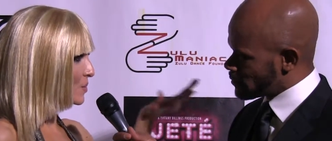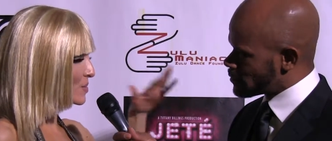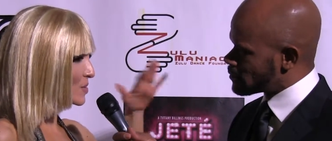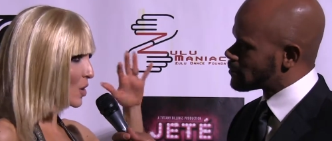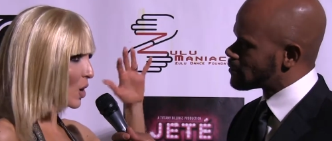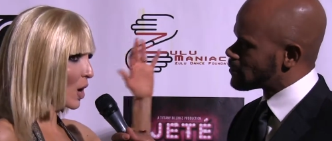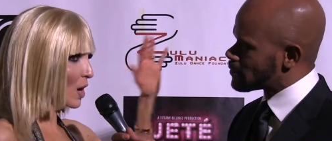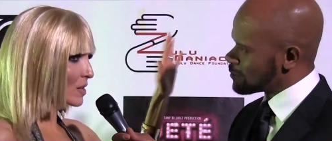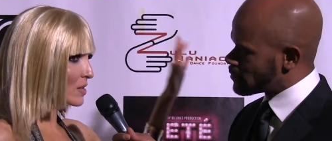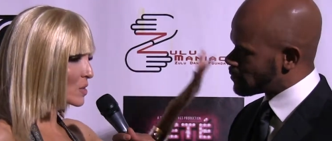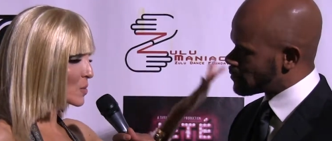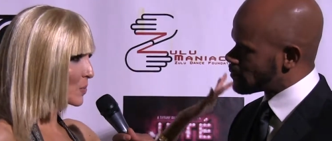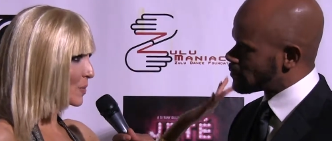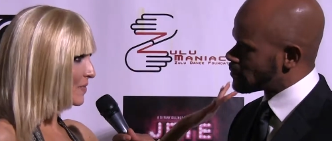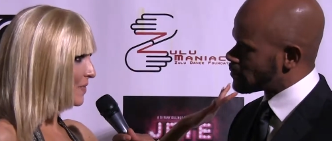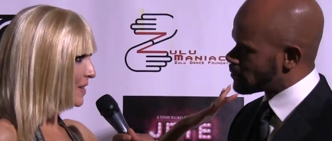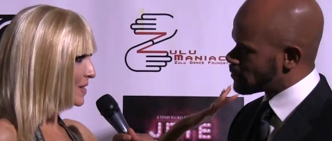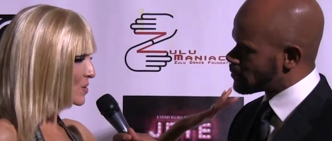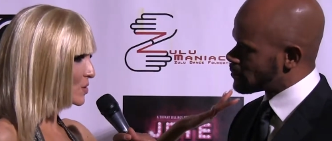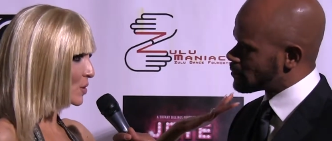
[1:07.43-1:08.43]
Speaker 1: I was a college
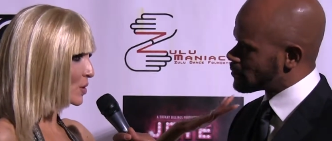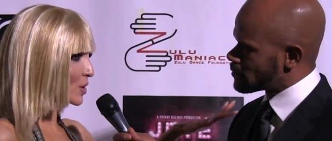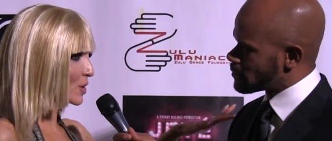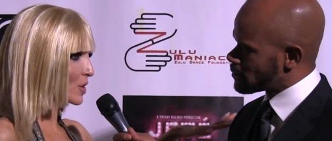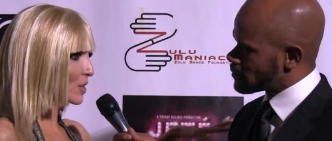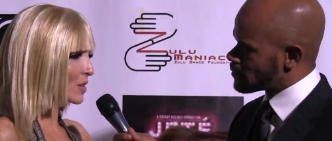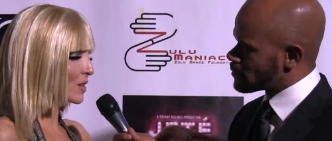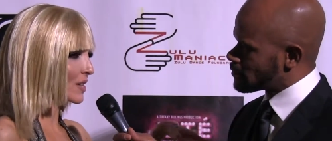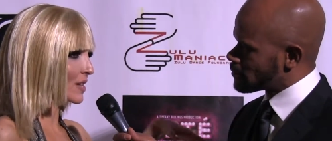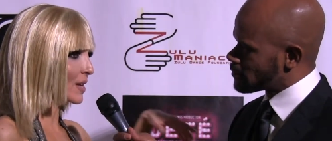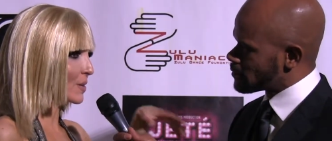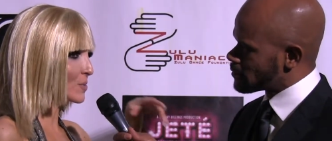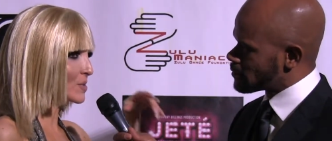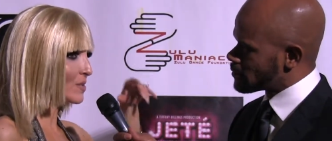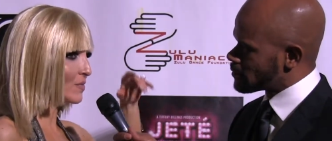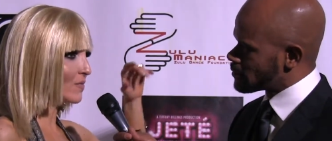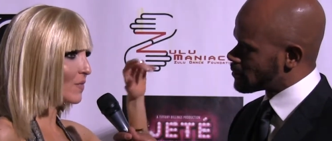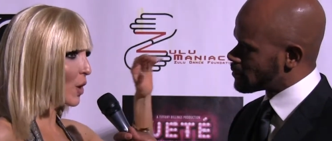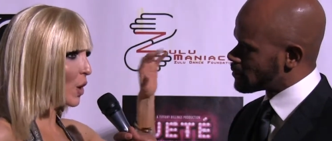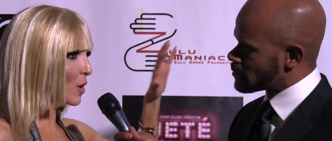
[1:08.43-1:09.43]
professor and I was
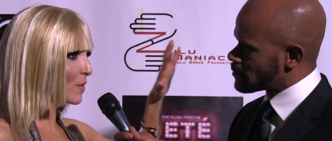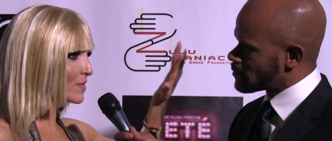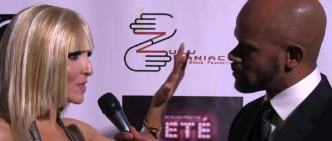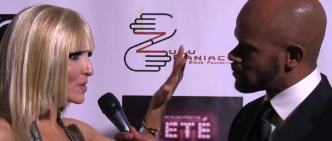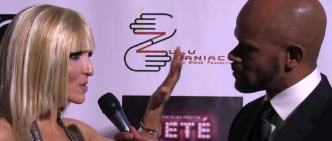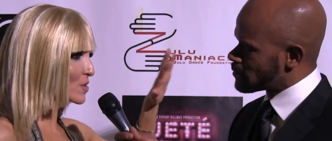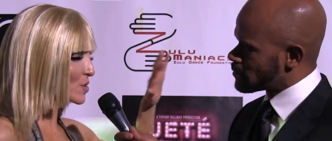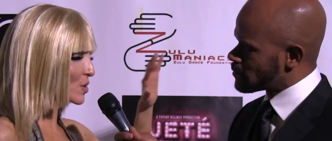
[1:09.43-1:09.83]
involved in